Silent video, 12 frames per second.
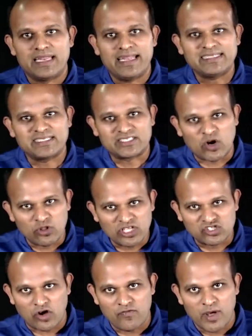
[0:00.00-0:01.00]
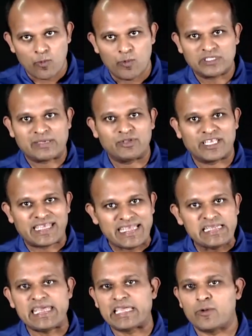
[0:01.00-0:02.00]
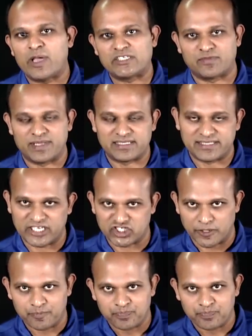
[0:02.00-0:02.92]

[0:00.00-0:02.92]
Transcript: let's round this off with some of the key takeaways from this session.